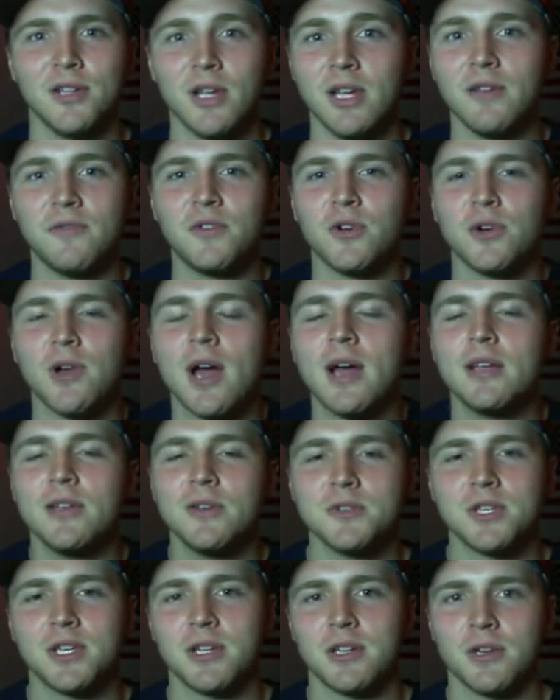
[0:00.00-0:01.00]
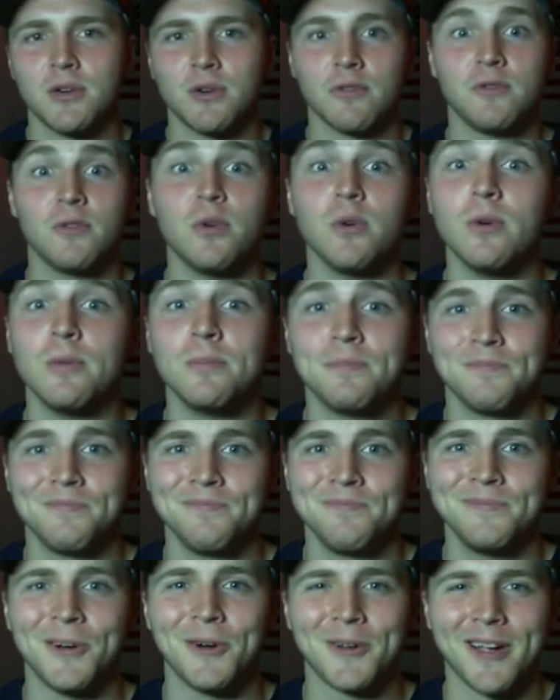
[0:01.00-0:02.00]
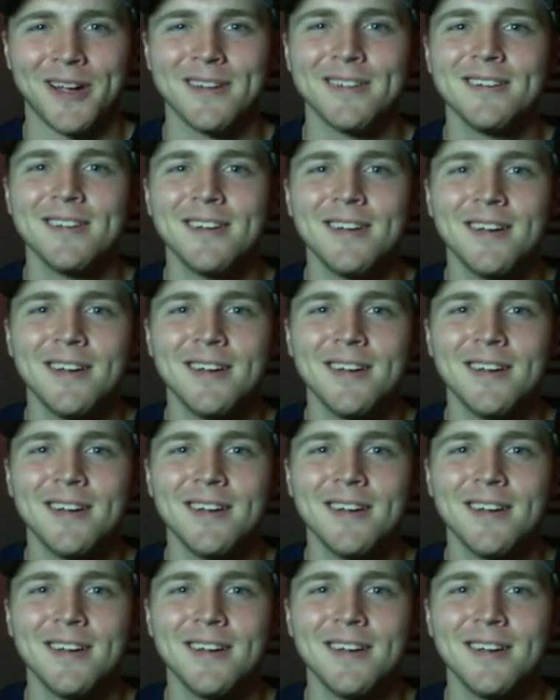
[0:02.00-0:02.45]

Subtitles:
If you're not using it, you're a fool. Okay?